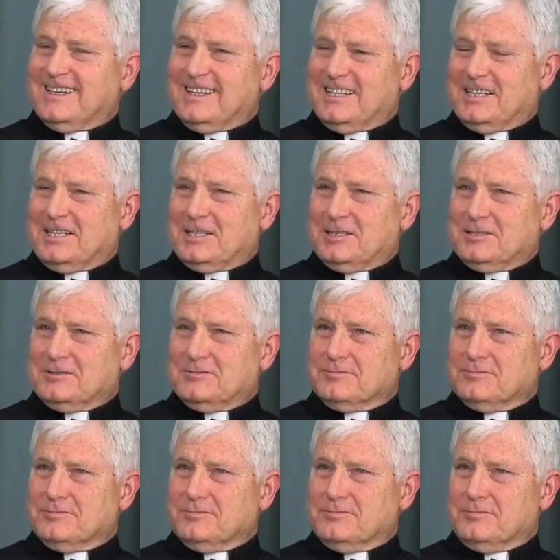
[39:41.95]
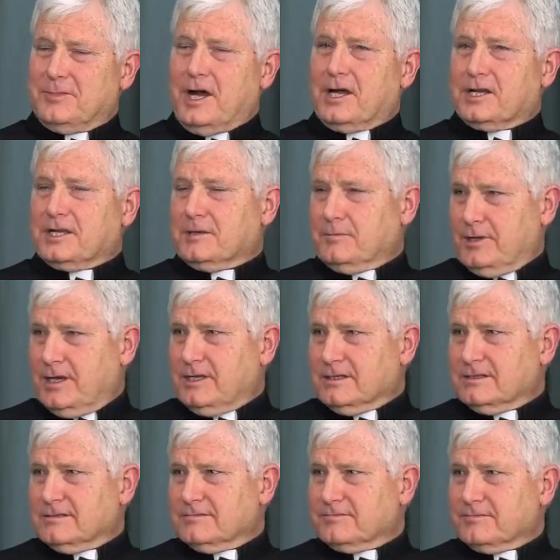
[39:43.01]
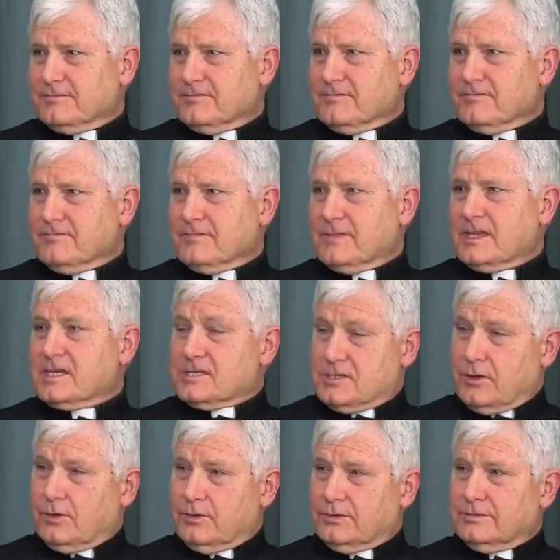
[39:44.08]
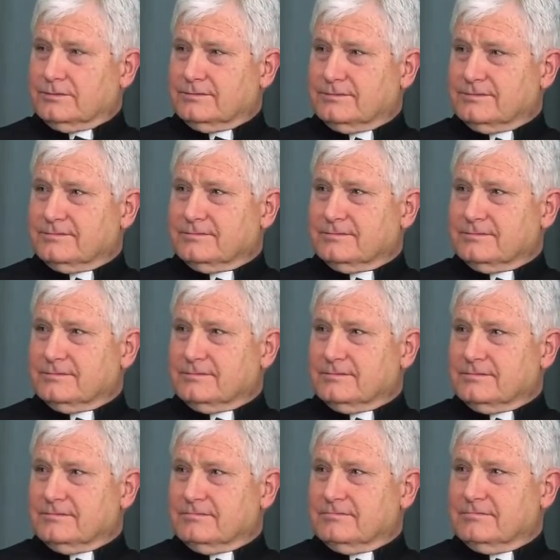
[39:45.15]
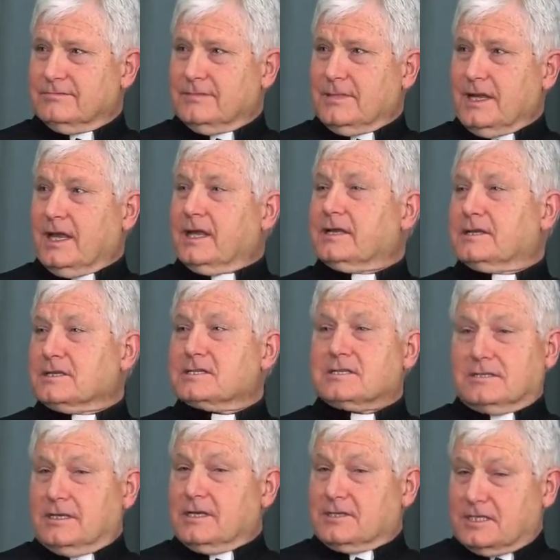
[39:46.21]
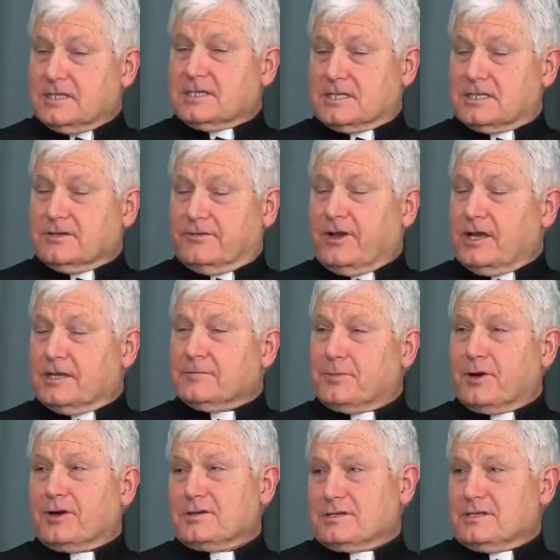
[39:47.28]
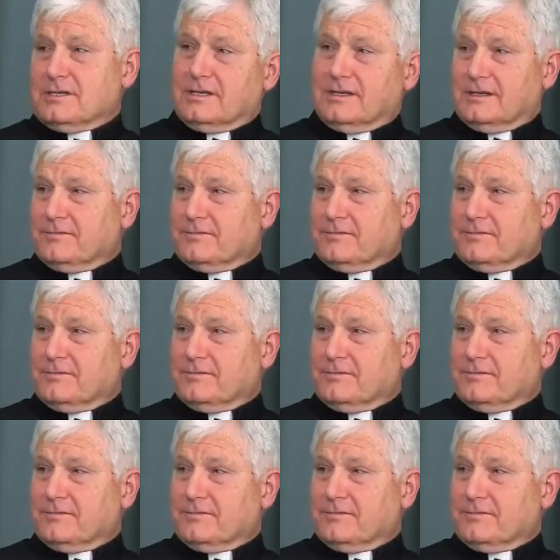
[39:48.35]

Body and blood, soul, and his divine person.